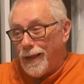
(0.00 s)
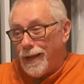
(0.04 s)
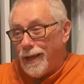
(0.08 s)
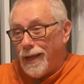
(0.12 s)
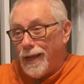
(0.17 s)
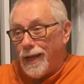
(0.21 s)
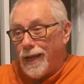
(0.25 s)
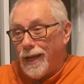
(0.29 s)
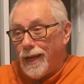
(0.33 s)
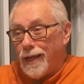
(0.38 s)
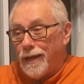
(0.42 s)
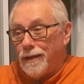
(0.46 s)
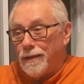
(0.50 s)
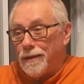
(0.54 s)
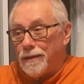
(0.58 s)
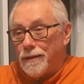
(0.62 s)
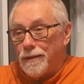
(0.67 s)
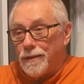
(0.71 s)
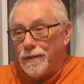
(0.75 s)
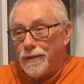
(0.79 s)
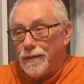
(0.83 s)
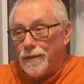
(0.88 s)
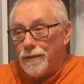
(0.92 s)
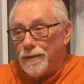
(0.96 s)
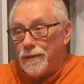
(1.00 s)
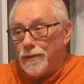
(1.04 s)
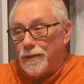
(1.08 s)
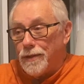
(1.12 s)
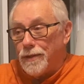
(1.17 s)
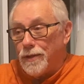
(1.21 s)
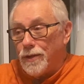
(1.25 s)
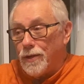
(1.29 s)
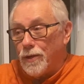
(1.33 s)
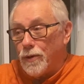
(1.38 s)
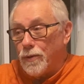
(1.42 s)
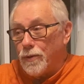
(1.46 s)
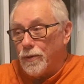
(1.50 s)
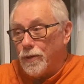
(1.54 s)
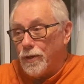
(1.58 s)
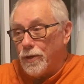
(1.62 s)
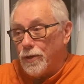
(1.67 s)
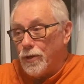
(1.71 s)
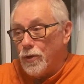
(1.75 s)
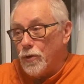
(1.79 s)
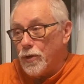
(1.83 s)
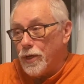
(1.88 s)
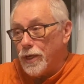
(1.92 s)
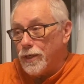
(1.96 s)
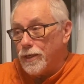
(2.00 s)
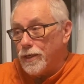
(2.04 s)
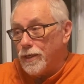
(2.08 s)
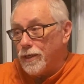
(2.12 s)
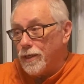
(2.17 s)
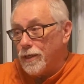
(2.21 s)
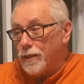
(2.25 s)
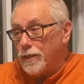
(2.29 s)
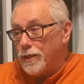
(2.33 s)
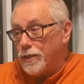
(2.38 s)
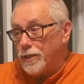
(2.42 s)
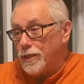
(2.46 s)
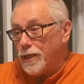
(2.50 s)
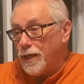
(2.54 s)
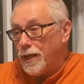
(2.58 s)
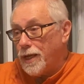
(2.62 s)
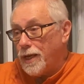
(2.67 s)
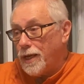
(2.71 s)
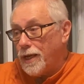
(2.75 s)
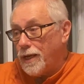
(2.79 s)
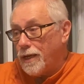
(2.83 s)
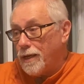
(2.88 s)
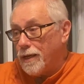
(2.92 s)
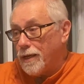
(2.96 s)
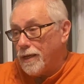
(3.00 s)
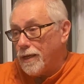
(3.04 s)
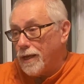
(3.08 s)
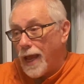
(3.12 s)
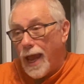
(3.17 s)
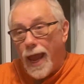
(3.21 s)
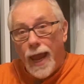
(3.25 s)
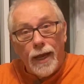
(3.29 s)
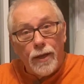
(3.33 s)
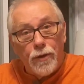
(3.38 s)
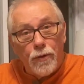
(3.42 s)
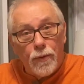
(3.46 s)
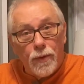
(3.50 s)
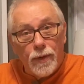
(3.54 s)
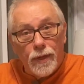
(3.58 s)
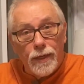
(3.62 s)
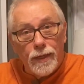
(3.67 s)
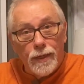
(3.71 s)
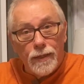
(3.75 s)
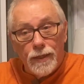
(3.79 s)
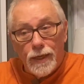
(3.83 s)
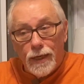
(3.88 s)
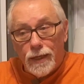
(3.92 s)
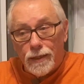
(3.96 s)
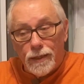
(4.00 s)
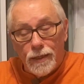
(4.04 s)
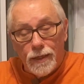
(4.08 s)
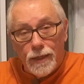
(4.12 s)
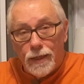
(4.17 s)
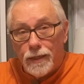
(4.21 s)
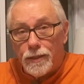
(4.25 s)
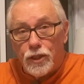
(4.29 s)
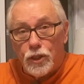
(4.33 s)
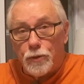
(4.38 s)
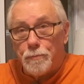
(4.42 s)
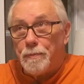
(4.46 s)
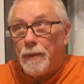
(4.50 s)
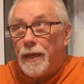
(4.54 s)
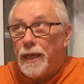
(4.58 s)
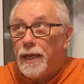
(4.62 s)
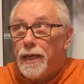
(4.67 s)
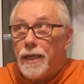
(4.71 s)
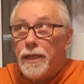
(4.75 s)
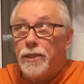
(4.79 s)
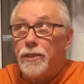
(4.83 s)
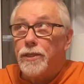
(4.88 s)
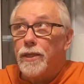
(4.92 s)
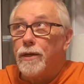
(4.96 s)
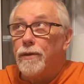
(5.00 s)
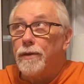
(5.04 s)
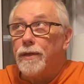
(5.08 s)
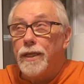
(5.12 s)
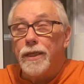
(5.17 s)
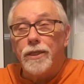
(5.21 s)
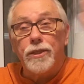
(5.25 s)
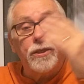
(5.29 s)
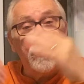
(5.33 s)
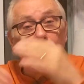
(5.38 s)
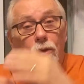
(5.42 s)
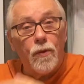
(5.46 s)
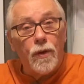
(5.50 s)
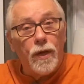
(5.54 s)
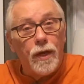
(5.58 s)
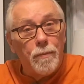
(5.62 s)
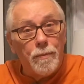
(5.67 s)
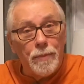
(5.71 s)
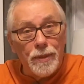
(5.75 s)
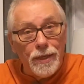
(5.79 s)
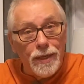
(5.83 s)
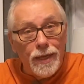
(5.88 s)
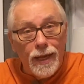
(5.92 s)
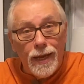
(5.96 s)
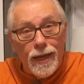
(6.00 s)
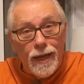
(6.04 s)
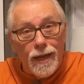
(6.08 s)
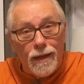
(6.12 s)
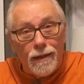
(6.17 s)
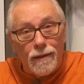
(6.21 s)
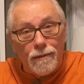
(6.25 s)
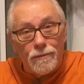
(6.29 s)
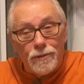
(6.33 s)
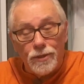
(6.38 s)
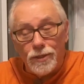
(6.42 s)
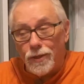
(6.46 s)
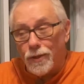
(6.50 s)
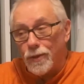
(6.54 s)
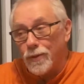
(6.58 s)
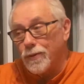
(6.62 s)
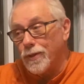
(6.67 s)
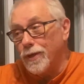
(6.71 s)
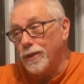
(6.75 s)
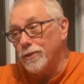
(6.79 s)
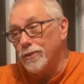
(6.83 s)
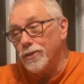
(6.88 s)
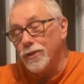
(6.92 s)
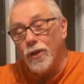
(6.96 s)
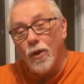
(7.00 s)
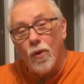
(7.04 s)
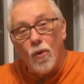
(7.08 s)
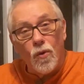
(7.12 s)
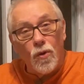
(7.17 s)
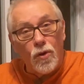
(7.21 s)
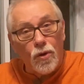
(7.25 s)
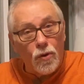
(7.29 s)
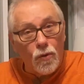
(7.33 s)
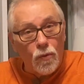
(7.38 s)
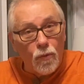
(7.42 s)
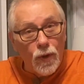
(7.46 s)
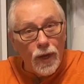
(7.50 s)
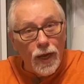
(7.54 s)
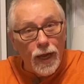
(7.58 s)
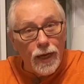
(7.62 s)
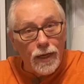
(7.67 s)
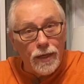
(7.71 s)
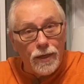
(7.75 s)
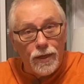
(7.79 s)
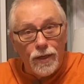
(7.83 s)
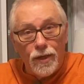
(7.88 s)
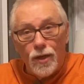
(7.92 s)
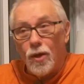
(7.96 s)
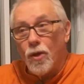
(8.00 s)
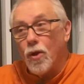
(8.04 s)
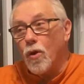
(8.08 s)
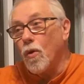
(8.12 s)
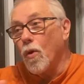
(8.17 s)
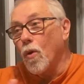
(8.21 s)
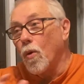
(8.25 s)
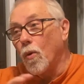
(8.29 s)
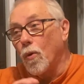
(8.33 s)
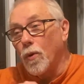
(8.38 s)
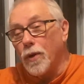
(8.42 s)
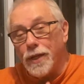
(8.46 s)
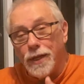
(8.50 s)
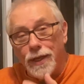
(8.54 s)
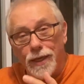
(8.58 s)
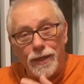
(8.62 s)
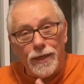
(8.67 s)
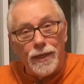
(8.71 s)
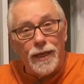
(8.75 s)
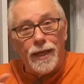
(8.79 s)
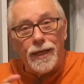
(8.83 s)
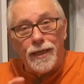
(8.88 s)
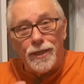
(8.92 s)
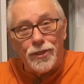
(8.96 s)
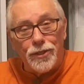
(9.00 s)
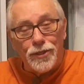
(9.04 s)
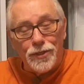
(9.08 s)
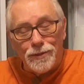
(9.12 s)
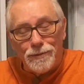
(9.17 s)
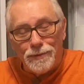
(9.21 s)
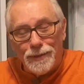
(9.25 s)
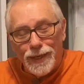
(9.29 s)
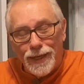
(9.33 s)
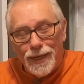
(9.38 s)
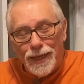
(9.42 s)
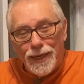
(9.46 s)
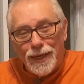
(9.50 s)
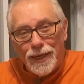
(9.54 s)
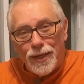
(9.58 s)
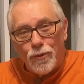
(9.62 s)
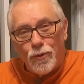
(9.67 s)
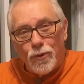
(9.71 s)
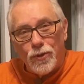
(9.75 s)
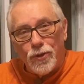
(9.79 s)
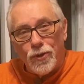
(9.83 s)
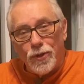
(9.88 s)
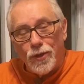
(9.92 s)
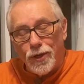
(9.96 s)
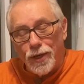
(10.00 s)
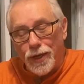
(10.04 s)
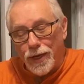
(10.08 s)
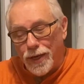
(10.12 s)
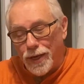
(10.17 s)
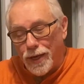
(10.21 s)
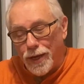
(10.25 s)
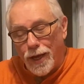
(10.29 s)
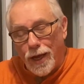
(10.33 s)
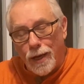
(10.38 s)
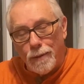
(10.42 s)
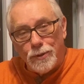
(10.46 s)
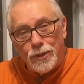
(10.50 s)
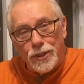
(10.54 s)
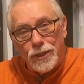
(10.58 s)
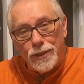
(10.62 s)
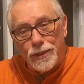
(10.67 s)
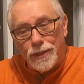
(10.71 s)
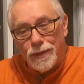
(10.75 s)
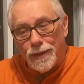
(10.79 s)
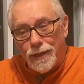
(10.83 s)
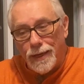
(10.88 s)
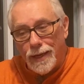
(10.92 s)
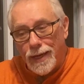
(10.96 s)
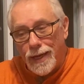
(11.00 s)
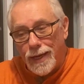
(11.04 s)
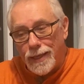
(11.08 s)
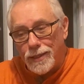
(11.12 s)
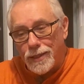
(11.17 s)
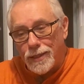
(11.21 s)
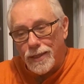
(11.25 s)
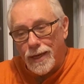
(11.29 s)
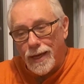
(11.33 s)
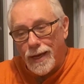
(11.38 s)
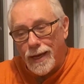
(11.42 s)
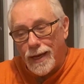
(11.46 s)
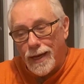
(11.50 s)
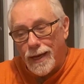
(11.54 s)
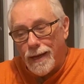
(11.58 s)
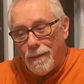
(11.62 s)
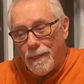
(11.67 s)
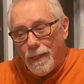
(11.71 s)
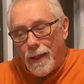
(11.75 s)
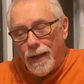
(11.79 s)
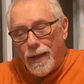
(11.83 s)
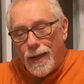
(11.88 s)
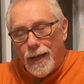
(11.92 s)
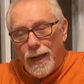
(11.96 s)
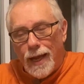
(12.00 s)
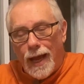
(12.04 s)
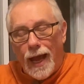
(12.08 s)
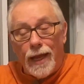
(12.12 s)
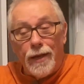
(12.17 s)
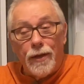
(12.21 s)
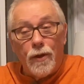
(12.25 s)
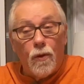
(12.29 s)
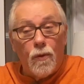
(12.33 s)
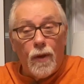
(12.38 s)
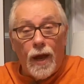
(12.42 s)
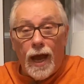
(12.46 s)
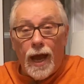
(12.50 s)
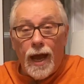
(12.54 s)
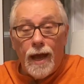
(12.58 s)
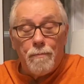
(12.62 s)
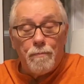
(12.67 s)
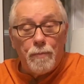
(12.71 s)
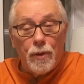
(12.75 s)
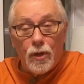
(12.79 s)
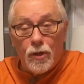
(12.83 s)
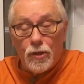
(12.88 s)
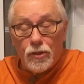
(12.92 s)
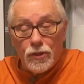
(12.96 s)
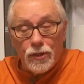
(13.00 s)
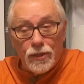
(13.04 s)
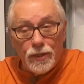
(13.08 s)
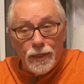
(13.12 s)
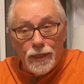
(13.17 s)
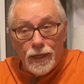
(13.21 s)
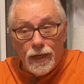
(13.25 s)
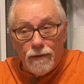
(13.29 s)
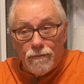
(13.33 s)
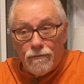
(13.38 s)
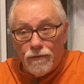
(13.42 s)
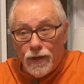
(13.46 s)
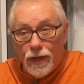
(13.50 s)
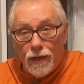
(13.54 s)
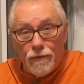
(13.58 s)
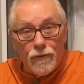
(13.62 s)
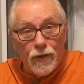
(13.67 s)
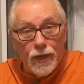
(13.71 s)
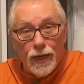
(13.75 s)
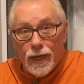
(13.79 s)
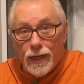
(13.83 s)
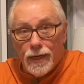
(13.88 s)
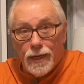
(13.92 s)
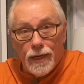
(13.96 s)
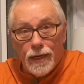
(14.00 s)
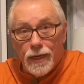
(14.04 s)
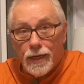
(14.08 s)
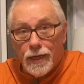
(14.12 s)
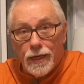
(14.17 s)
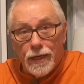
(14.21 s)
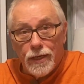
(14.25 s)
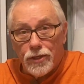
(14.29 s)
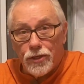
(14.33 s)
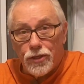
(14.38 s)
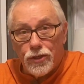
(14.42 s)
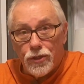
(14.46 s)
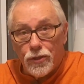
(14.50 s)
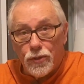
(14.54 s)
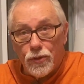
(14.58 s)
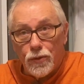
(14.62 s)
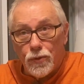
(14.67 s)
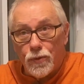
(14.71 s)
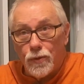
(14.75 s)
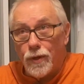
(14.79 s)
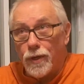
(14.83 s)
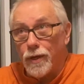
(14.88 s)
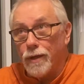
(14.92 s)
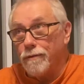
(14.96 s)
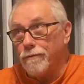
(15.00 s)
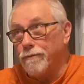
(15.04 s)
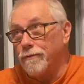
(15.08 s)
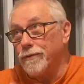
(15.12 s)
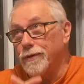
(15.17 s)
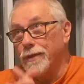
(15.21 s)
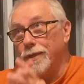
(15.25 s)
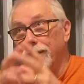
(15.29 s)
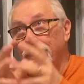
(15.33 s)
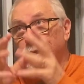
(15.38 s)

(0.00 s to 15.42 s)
And, you can say accurately that in space there is no up and down. So there's no correct orientation when you're looking at objects in the night sky. I know I personally have never had any issue of,